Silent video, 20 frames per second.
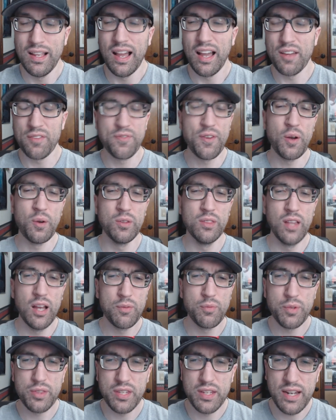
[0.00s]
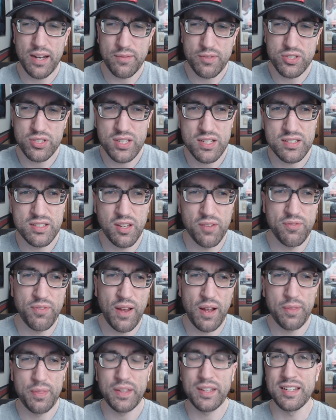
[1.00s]
I fell in love with it ever since I
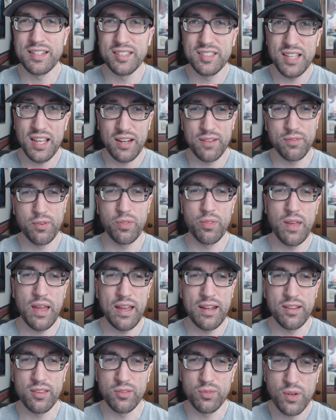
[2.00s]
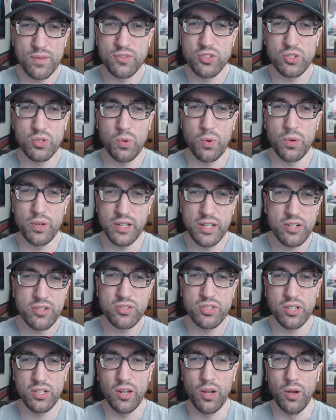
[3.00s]
found the cassette at a thrift store
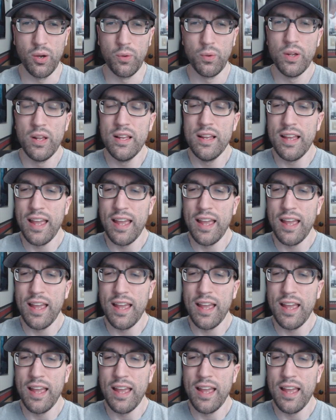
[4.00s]
years ago,